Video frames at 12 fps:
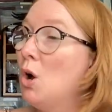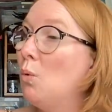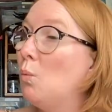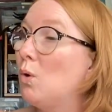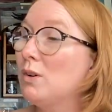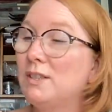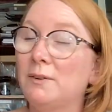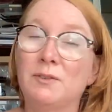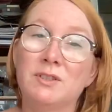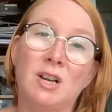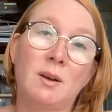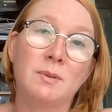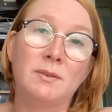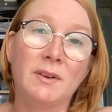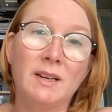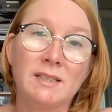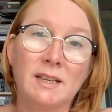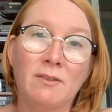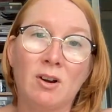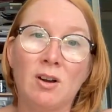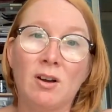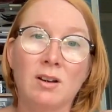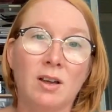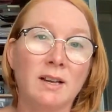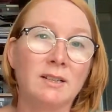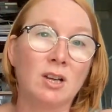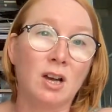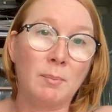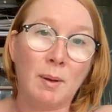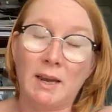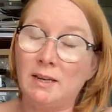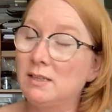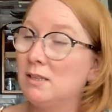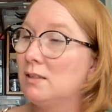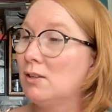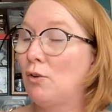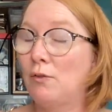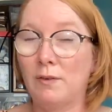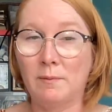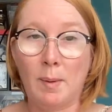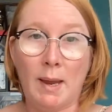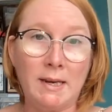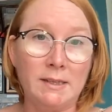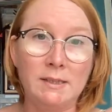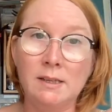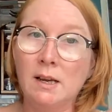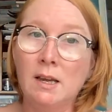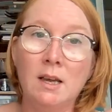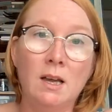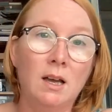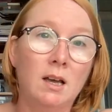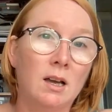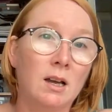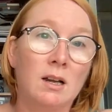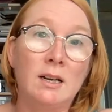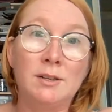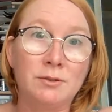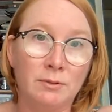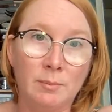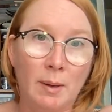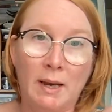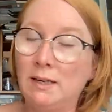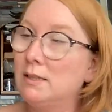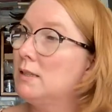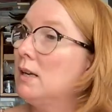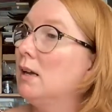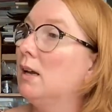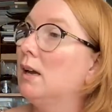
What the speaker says: what different types of inks there are, like dye-based, solvent-based, glycerin-based,